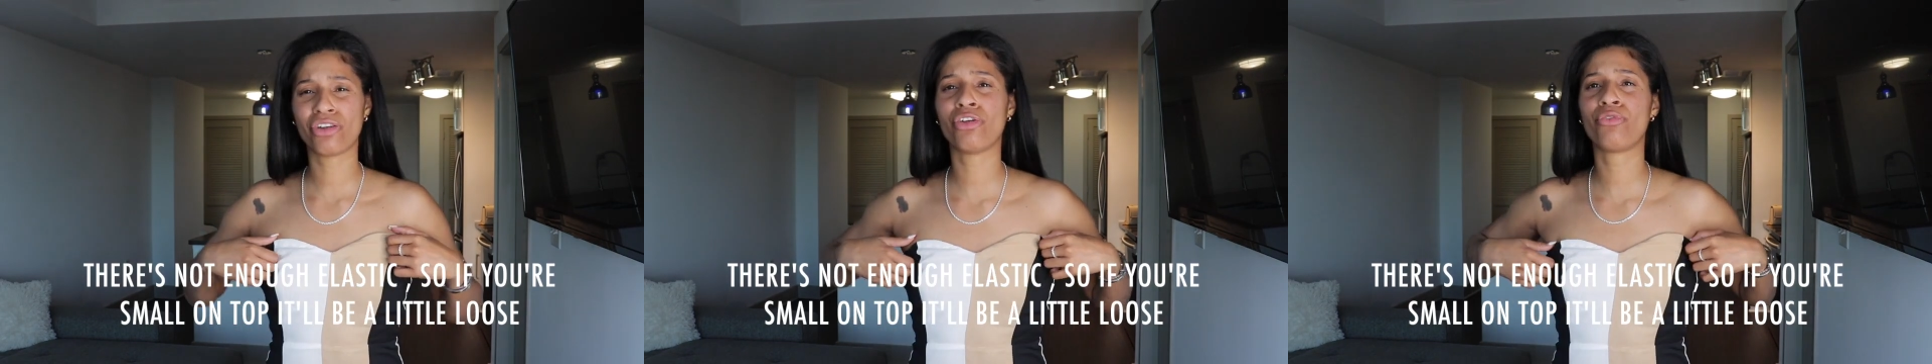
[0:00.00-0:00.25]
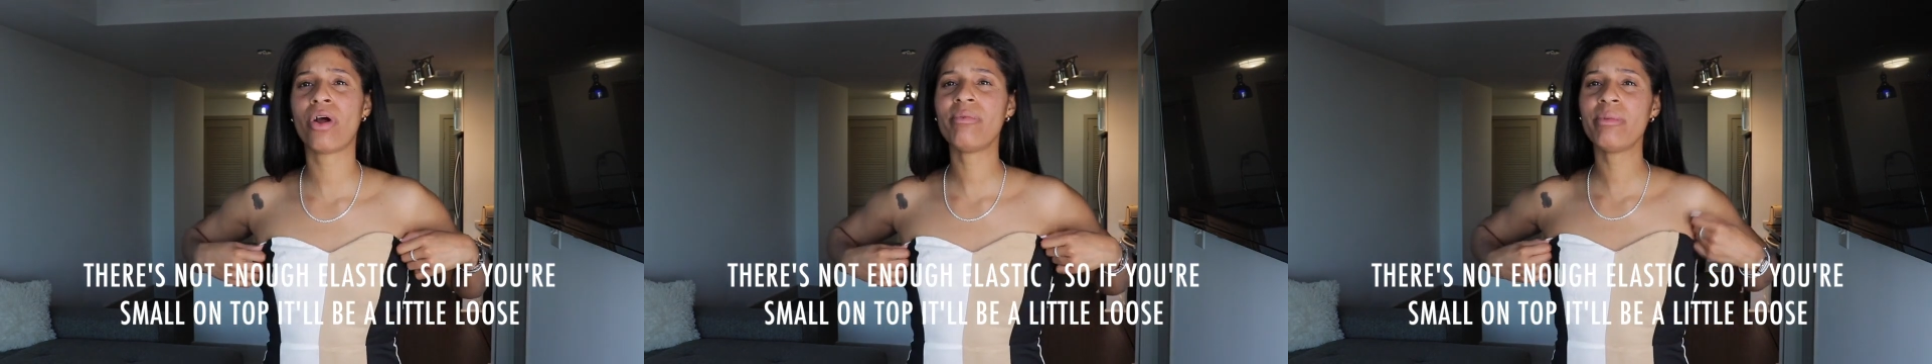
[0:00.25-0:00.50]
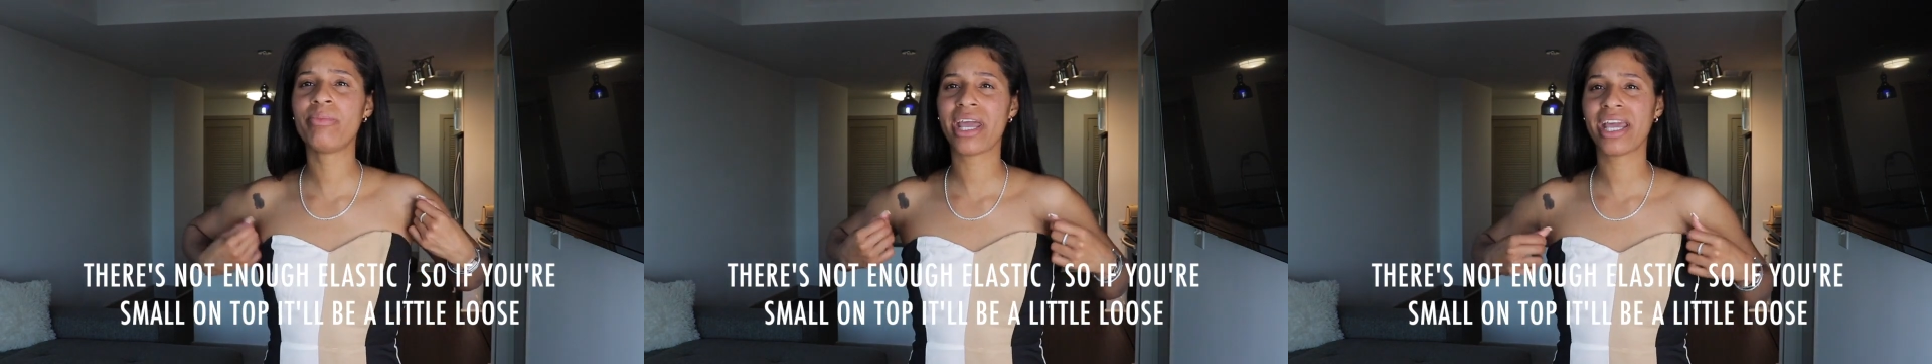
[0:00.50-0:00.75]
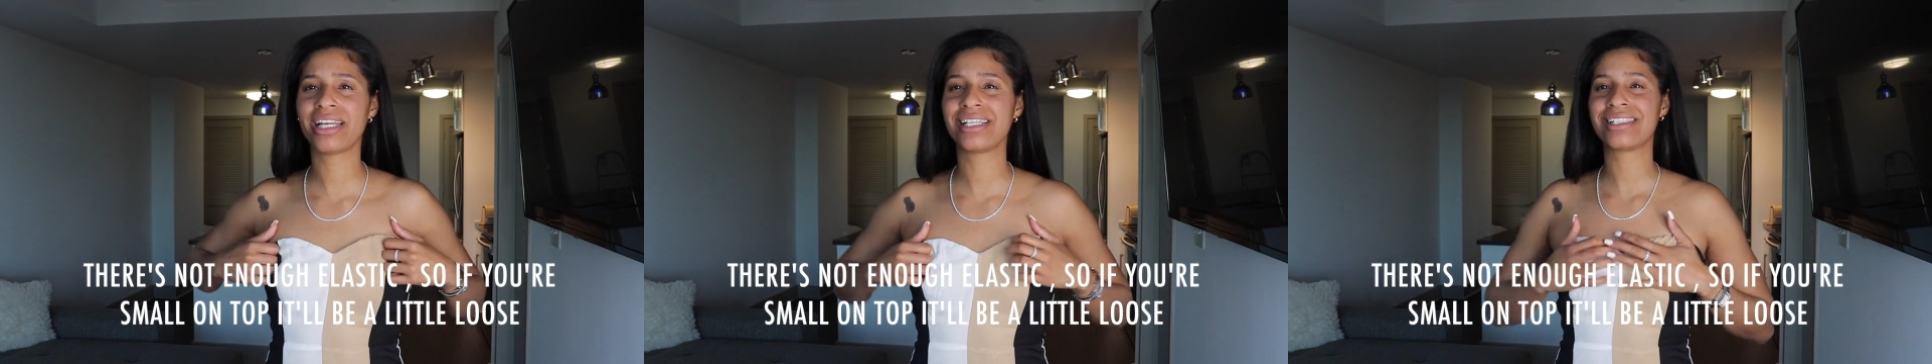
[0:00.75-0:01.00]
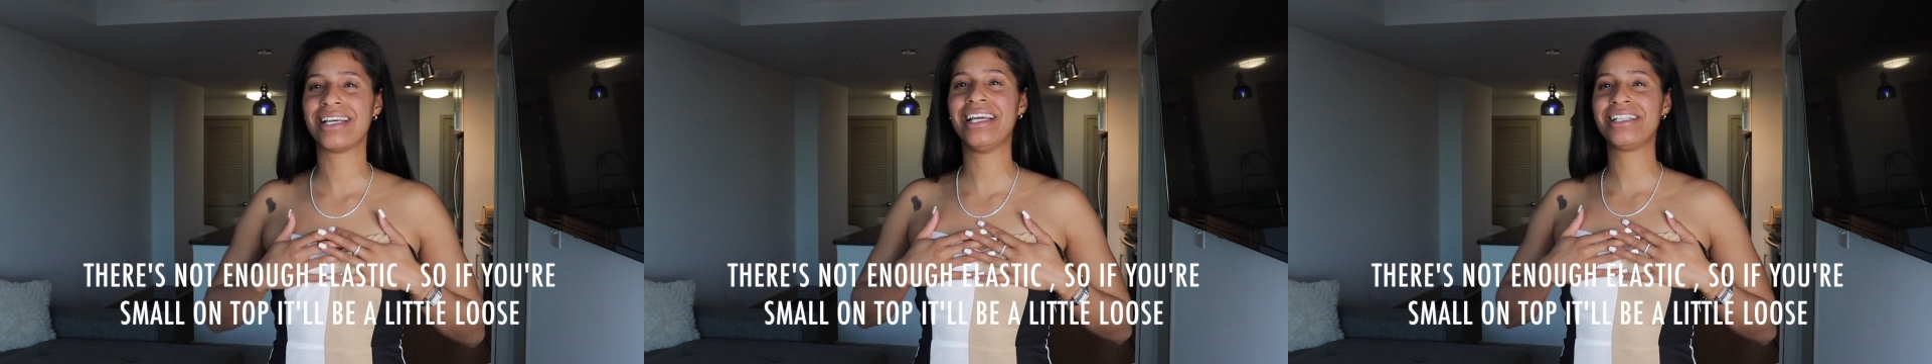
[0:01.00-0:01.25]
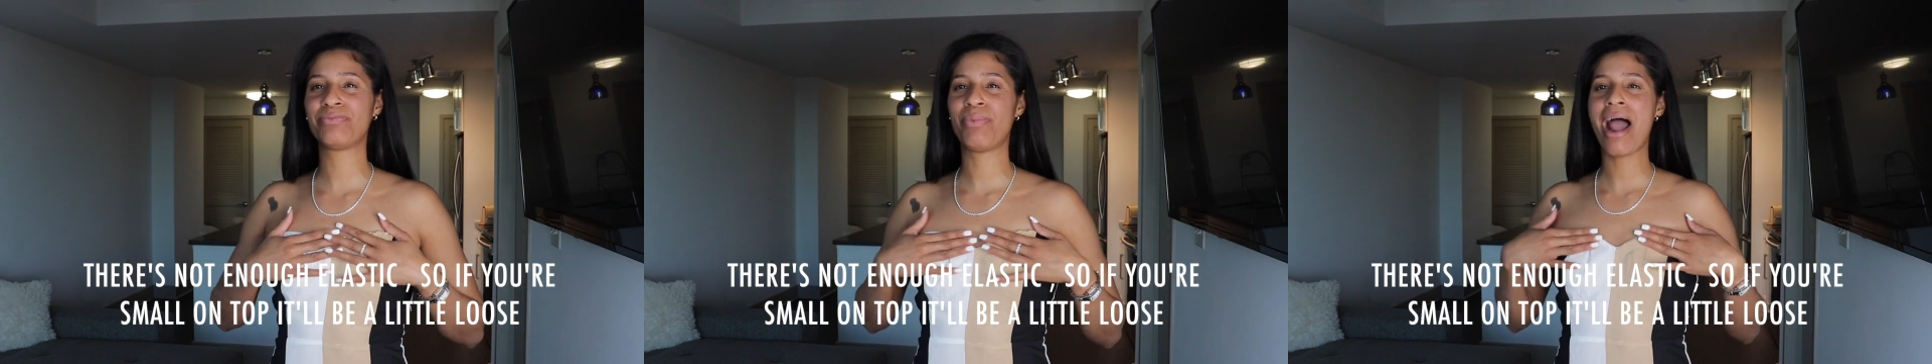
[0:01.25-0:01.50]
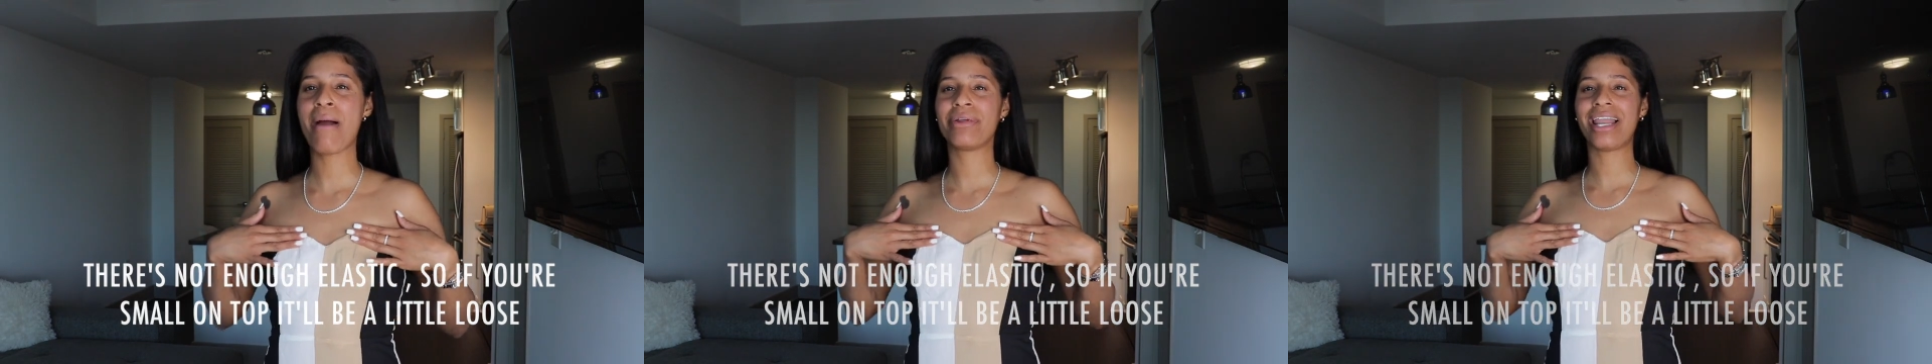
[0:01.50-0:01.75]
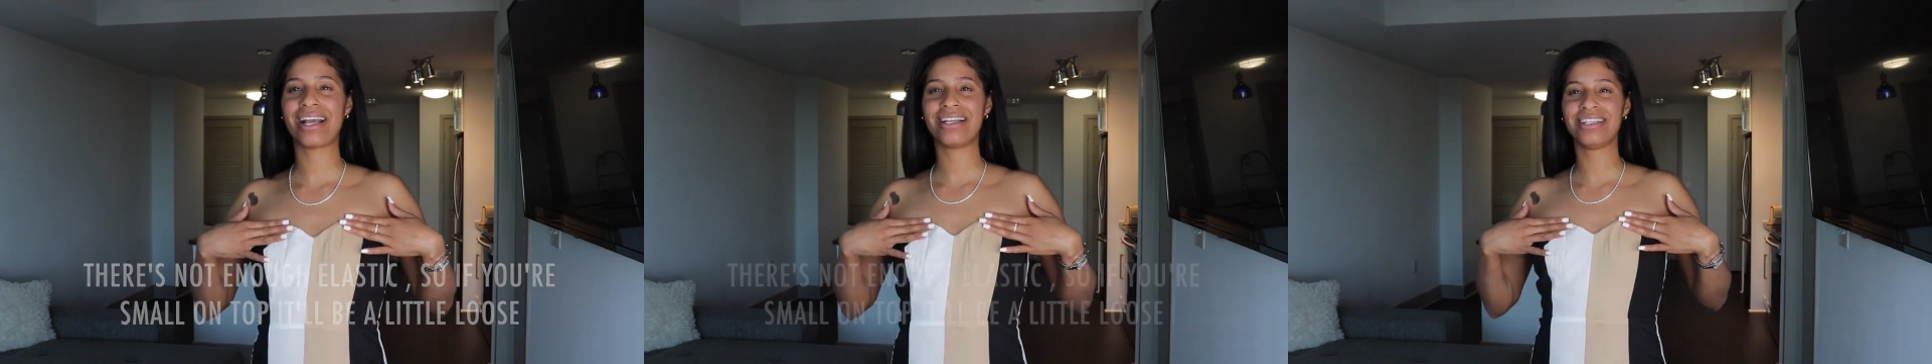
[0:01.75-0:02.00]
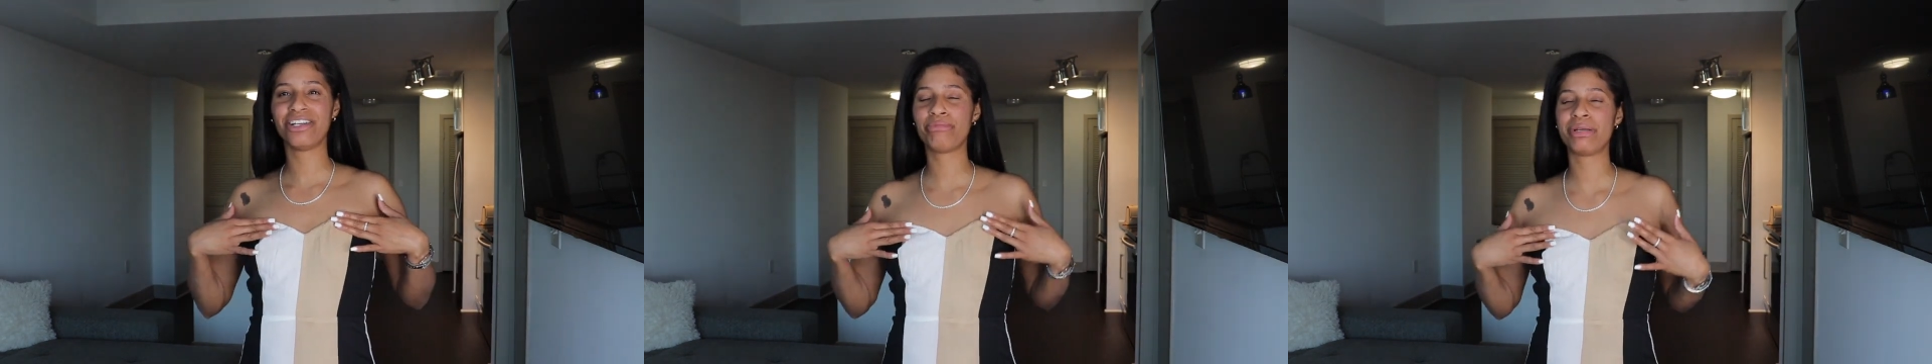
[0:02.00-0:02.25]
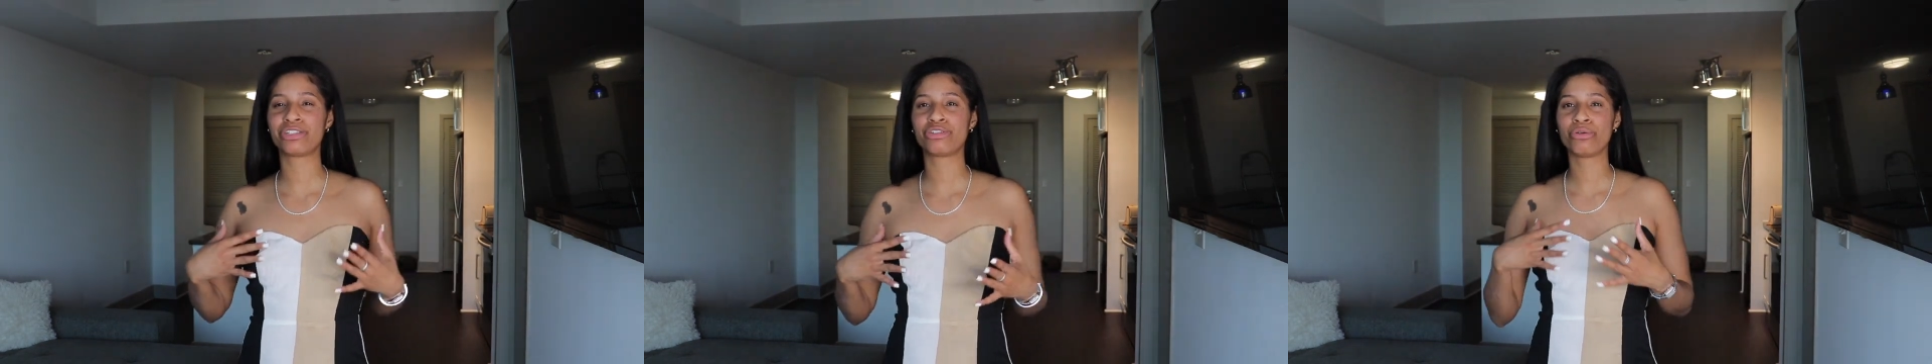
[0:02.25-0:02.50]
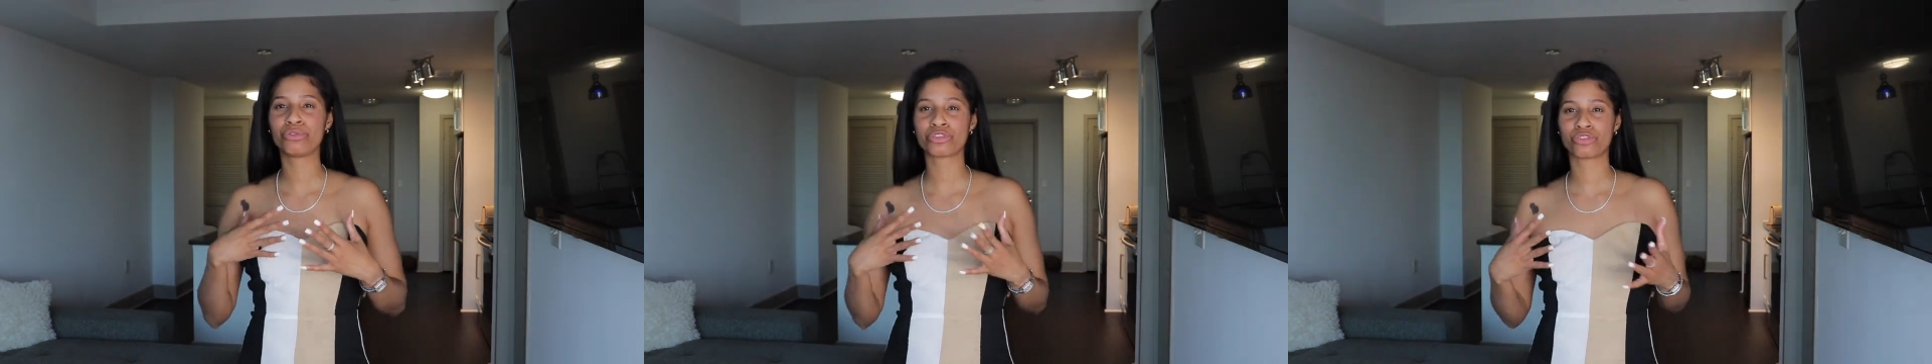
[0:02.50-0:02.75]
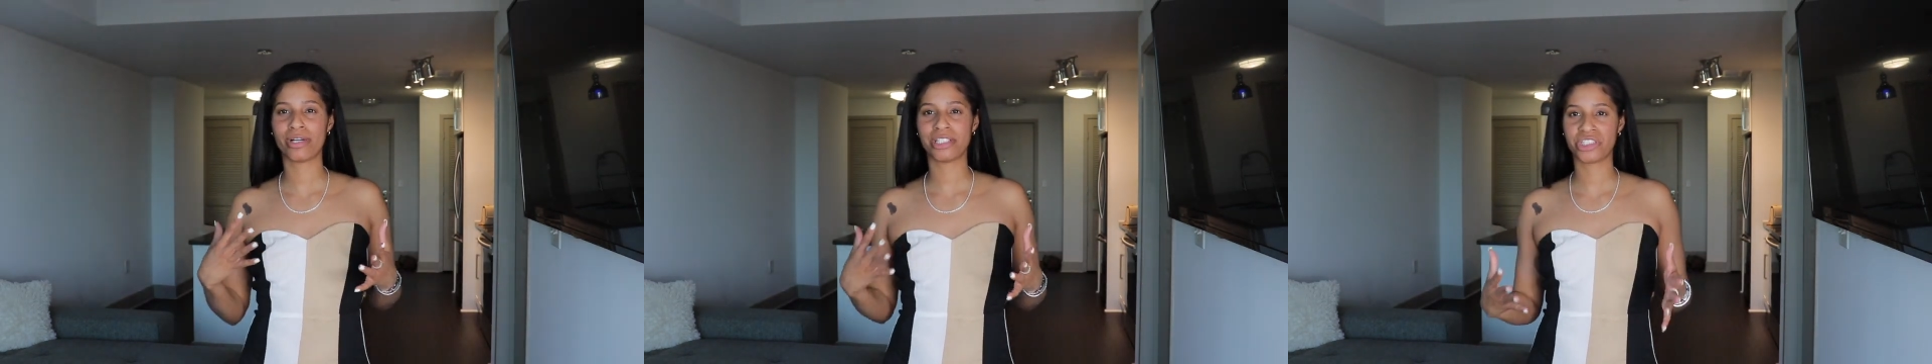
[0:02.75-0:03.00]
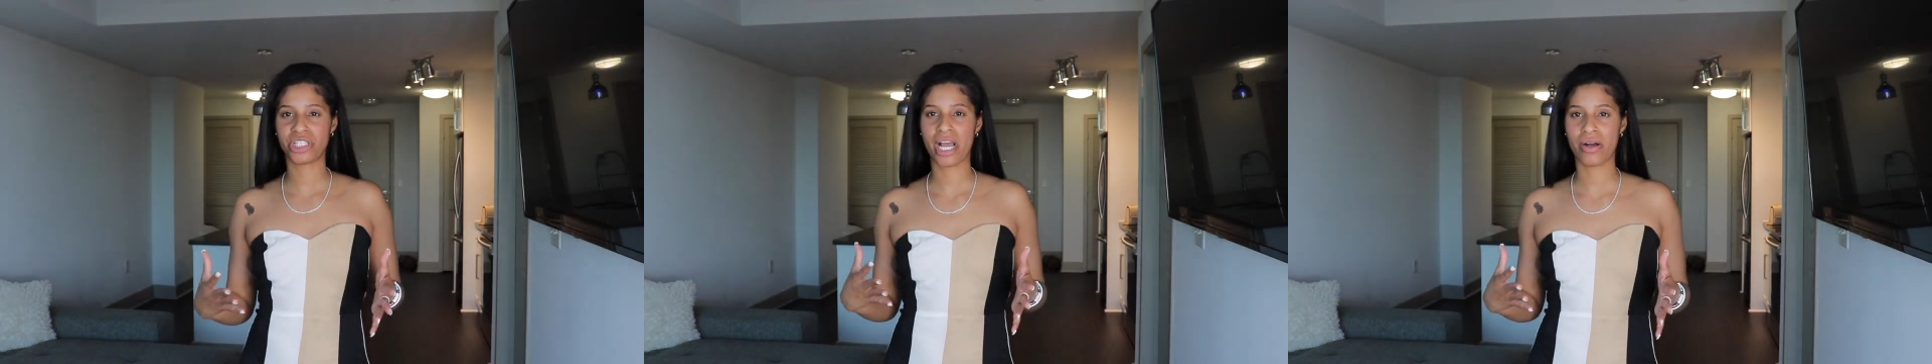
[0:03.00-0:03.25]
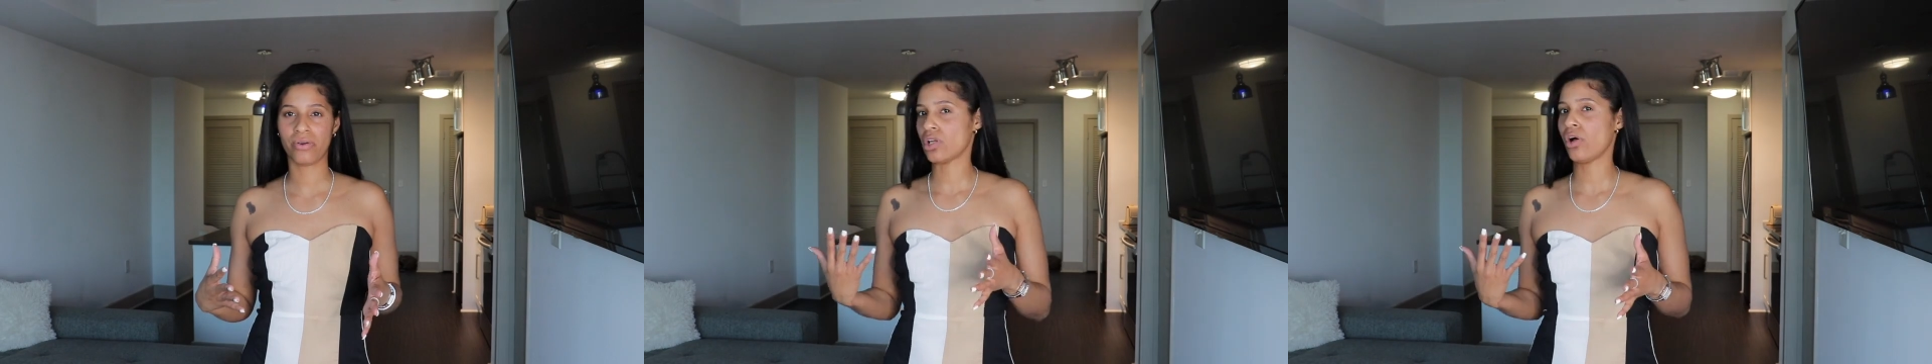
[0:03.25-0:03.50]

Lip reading: So the rubber band is probably like a little bit too stretched out.